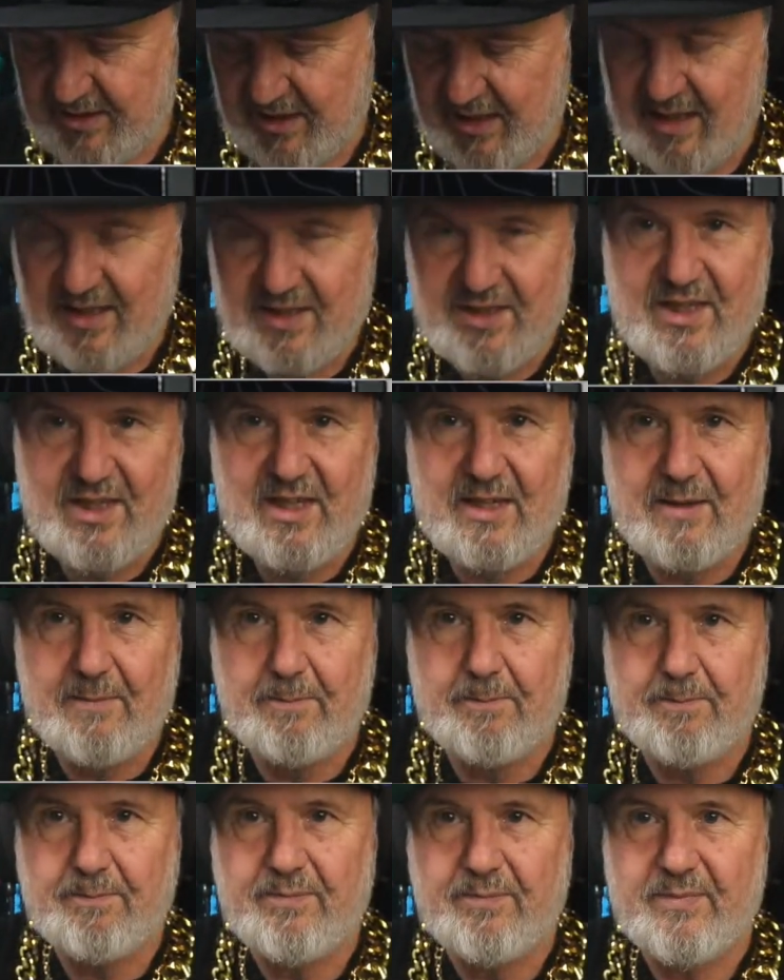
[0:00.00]
is AC.
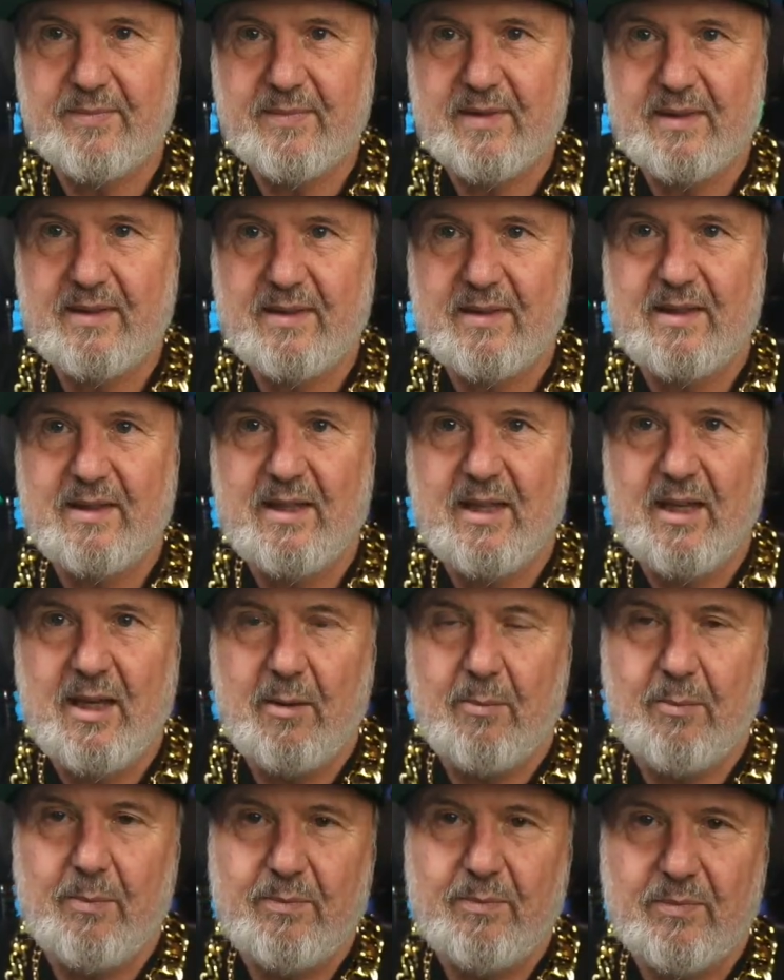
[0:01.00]

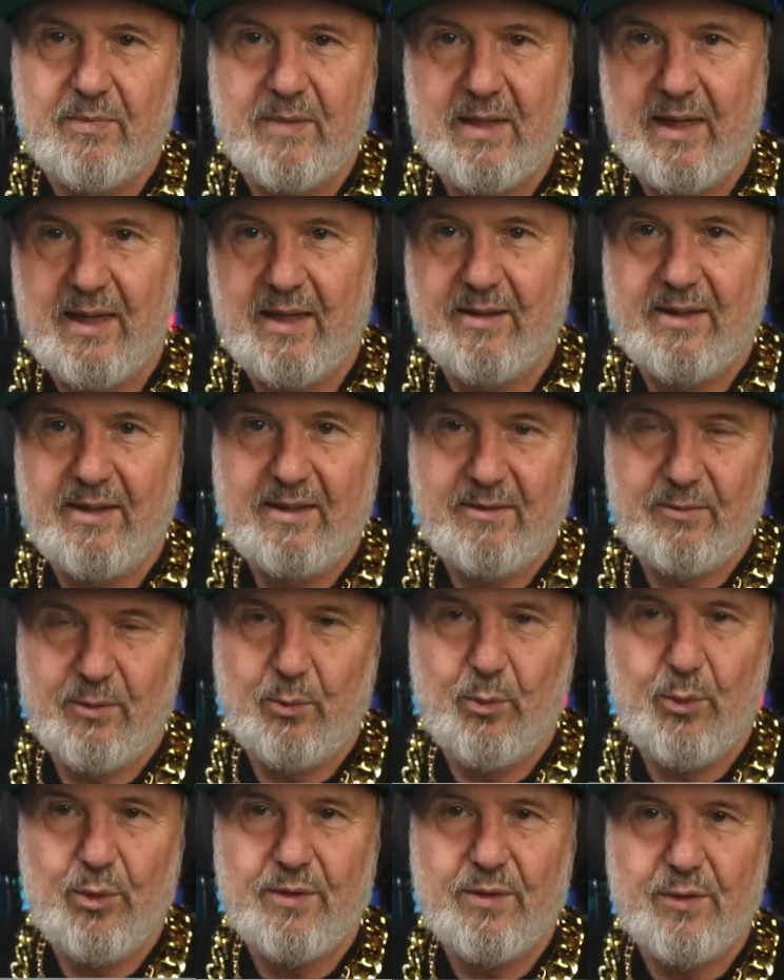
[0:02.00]
Now, a
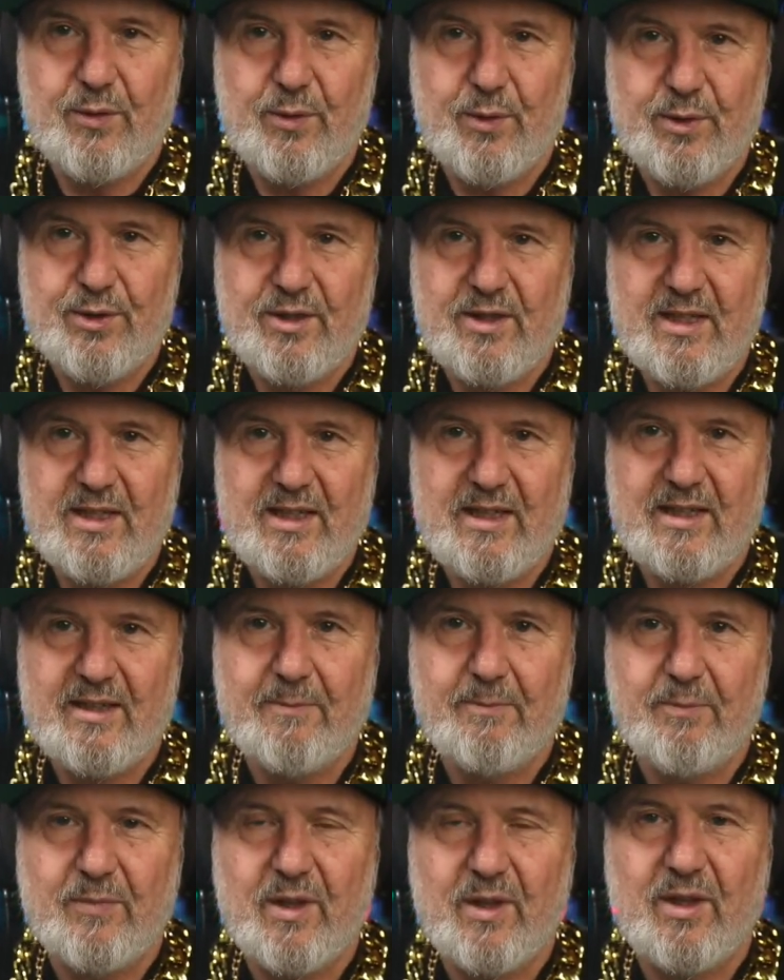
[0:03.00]
word of caution
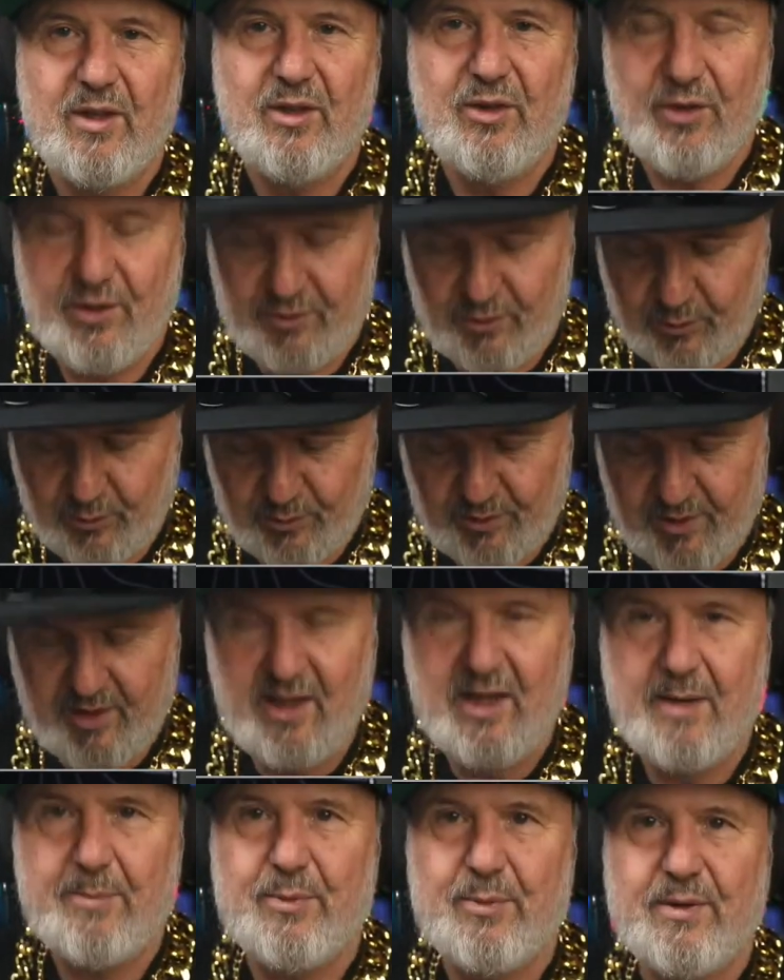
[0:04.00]
here, not all
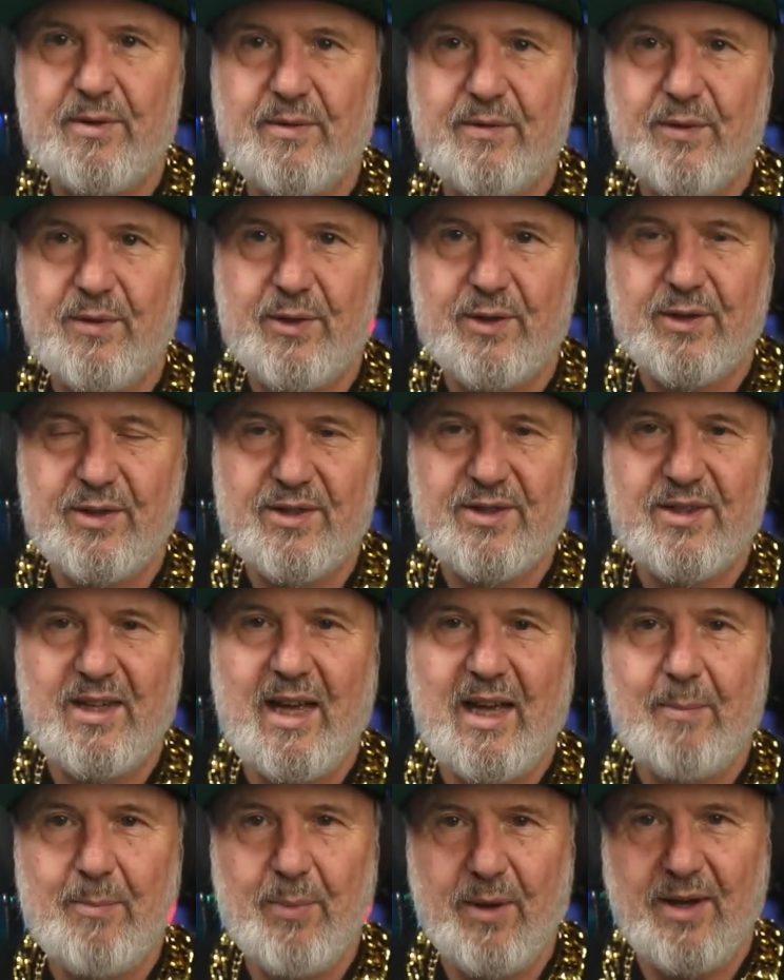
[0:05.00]
hybrid inverters
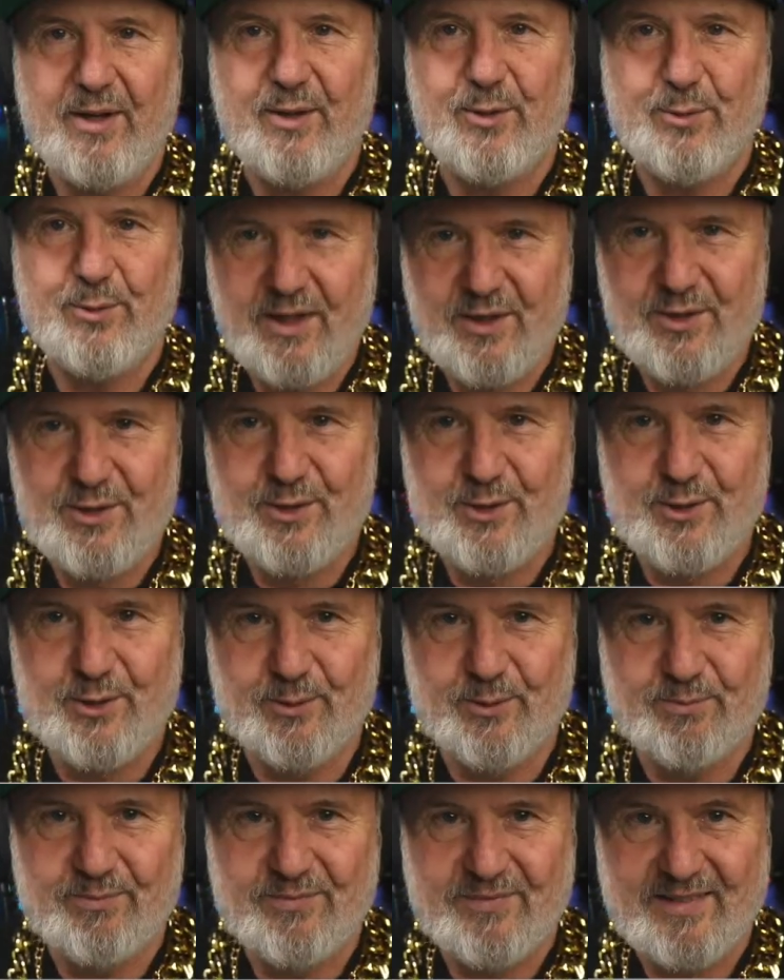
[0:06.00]
are
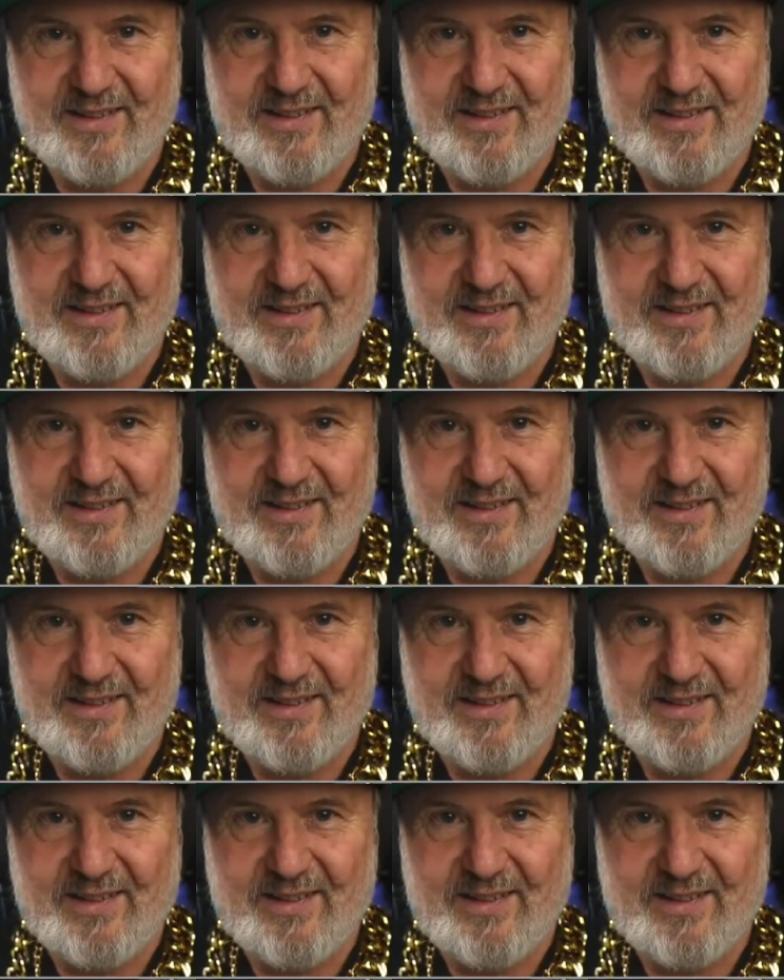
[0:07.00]
bidirectional.